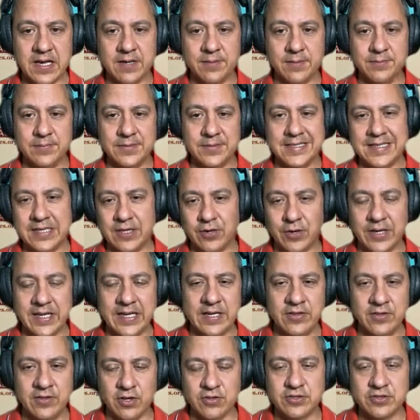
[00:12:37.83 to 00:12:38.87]

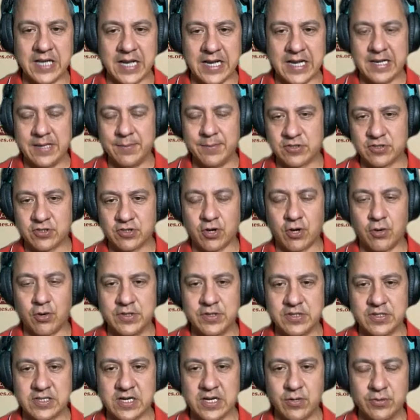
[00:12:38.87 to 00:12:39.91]
And those
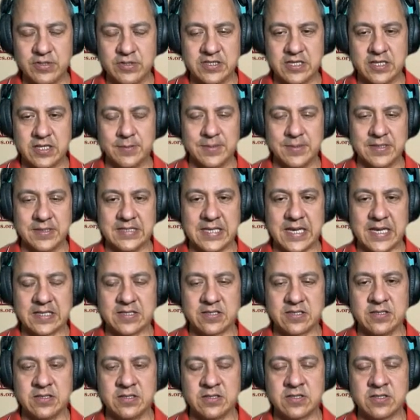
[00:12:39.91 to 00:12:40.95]
dynamics are always there. We see them in
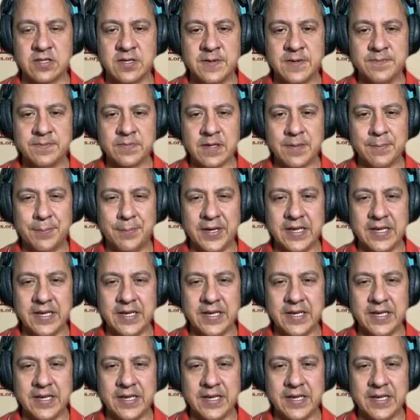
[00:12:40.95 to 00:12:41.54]
Texas.